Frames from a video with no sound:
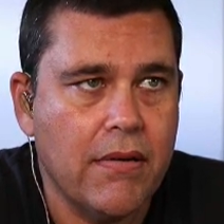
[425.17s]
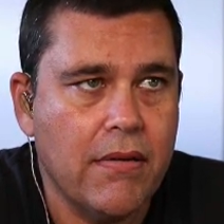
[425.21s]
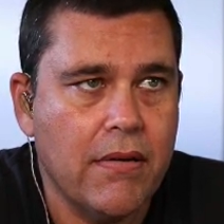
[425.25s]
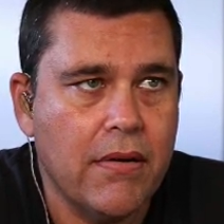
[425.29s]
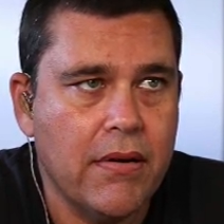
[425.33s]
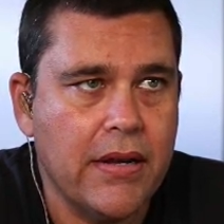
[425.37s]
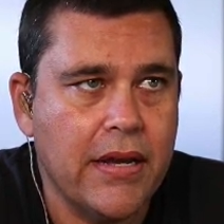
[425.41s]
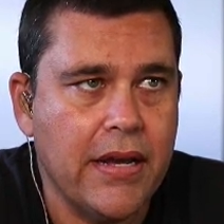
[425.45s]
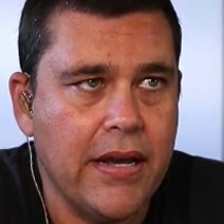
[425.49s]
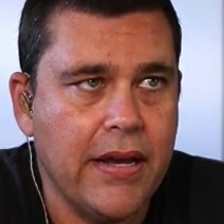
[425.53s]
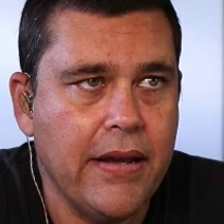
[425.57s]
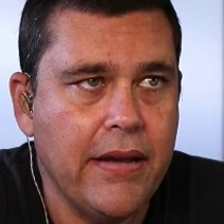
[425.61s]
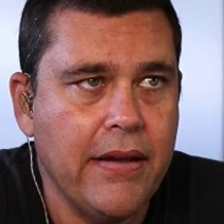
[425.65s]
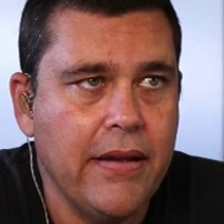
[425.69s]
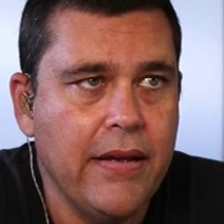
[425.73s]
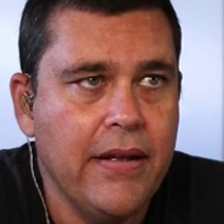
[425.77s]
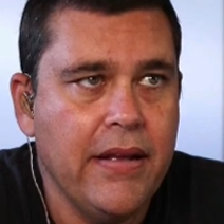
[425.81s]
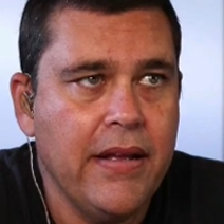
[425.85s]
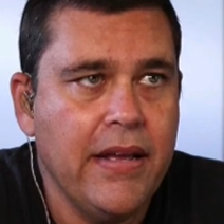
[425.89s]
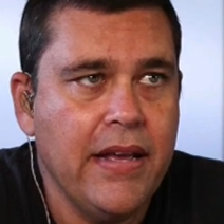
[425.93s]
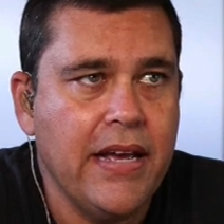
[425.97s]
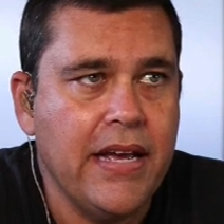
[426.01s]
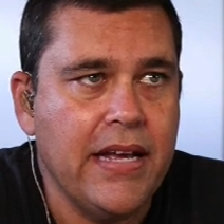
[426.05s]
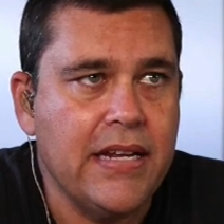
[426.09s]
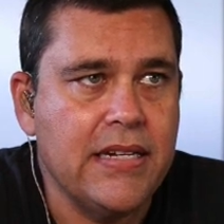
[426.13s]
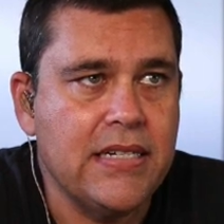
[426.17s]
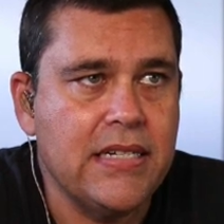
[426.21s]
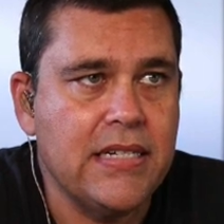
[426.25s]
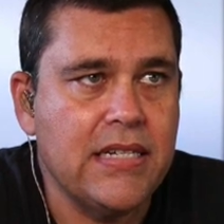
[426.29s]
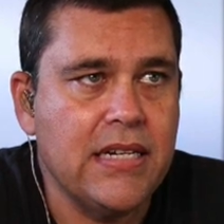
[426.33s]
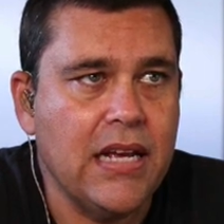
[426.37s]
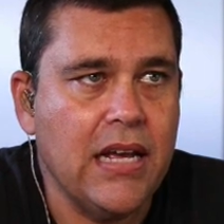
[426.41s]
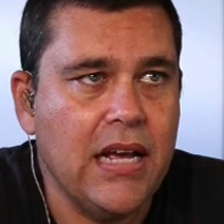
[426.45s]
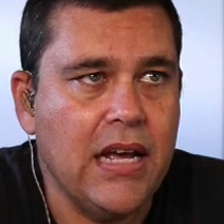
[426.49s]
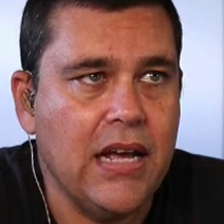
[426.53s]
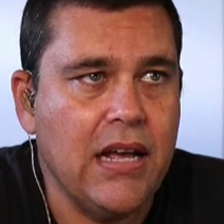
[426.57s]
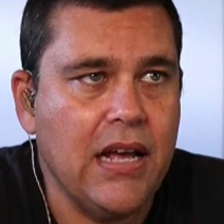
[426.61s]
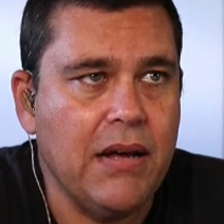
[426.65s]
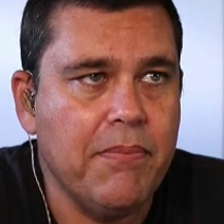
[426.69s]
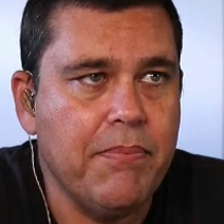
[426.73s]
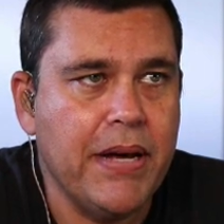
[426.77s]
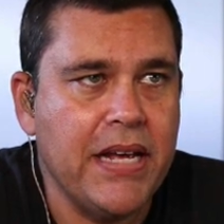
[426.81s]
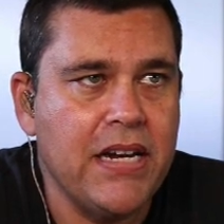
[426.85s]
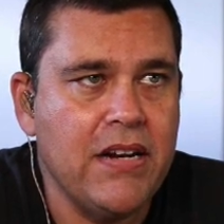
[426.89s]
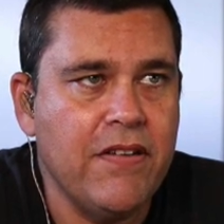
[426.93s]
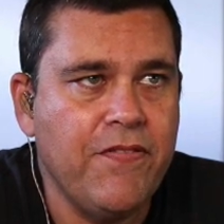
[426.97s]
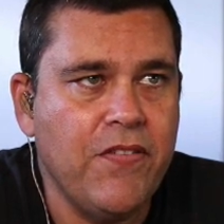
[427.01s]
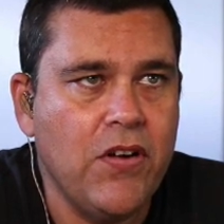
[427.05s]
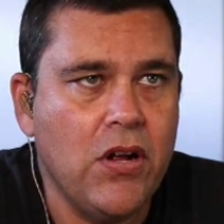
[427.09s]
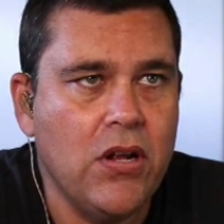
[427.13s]
Okay. And by
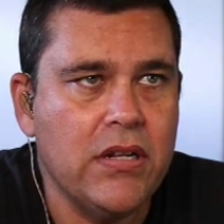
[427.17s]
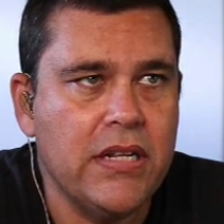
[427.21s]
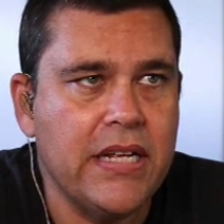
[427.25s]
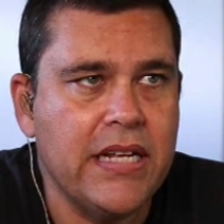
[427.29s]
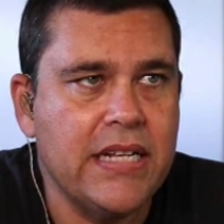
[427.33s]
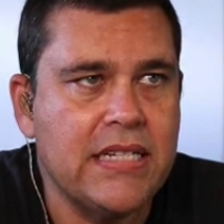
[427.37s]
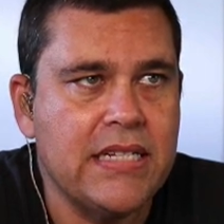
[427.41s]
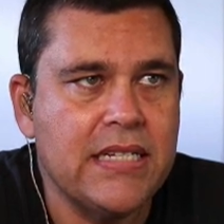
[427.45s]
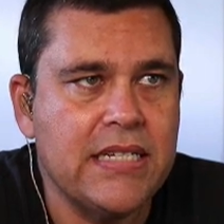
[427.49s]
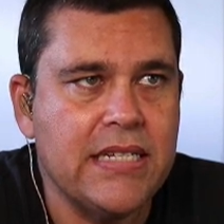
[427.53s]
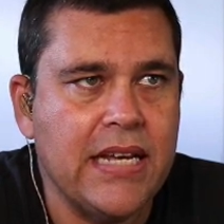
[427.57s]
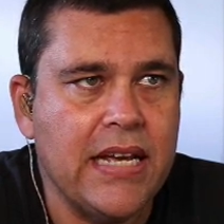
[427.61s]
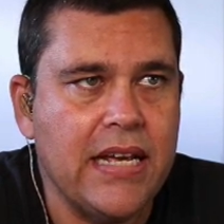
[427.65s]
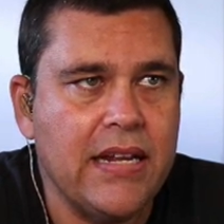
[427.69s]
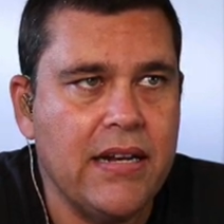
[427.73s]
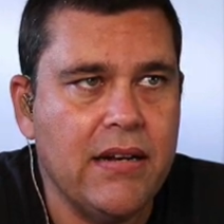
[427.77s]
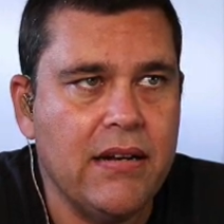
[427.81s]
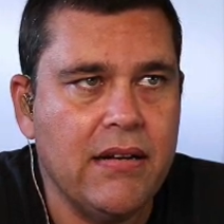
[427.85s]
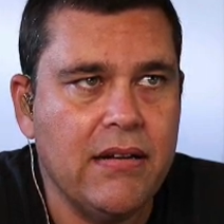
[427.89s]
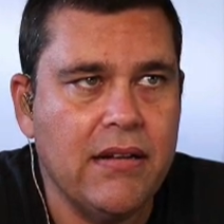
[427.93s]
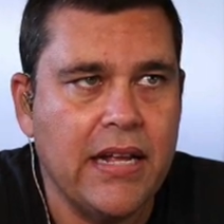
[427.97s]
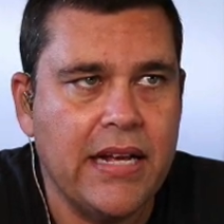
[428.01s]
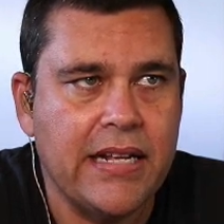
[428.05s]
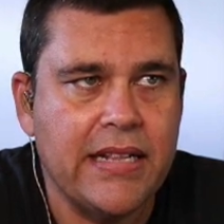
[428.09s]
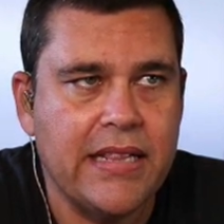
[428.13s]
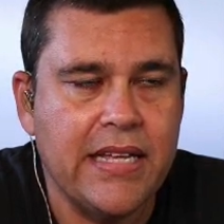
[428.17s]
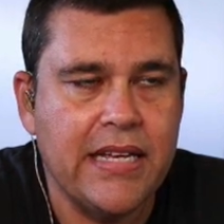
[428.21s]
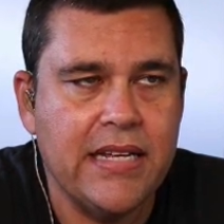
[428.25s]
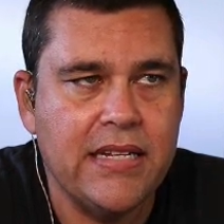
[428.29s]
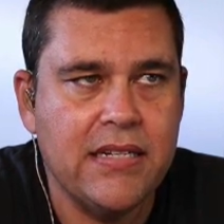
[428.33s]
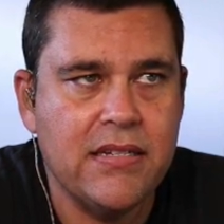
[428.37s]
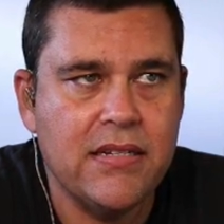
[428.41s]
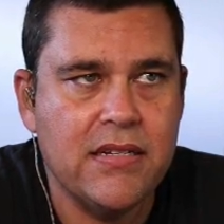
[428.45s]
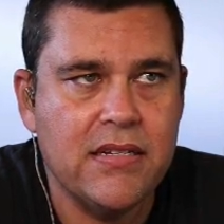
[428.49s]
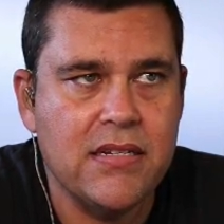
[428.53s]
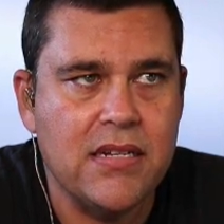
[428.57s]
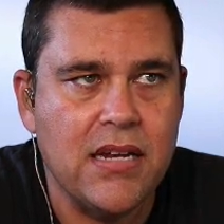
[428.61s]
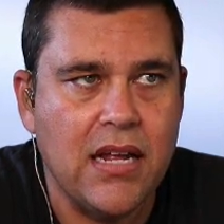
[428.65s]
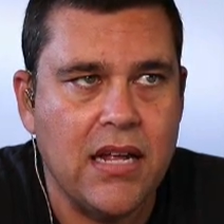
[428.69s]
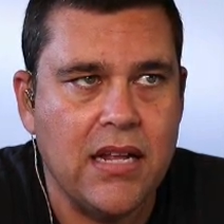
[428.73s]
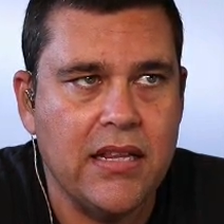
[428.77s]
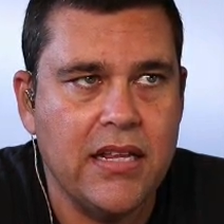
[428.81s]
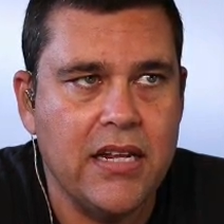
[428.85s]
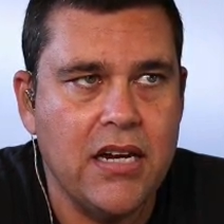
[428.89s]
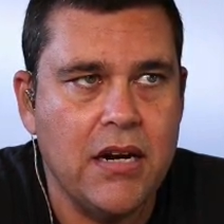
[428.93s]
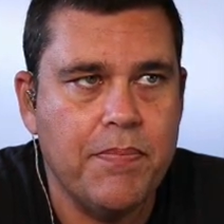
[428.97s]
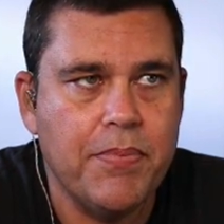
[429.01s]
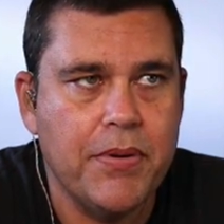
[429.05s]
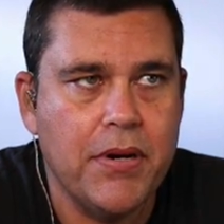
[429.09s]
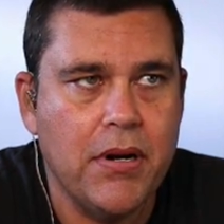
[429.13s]
default, it's set like this. It's not lit
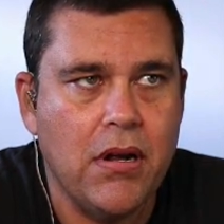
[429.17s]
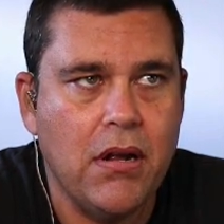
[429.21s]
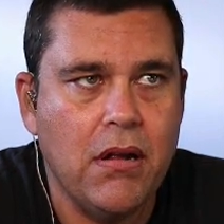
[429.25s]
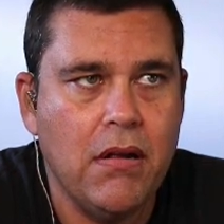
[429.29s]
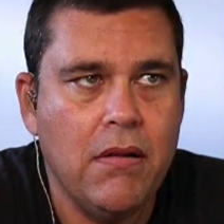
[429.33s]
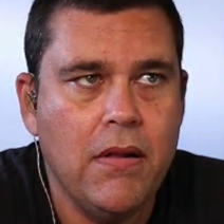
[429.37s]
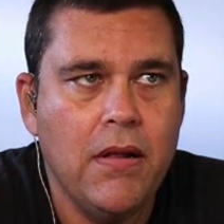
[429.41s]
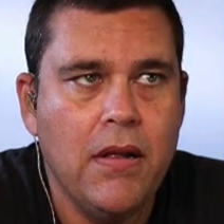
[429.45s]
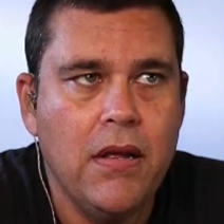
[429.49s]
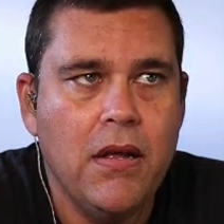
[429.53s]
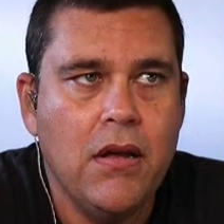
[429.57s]
up at all.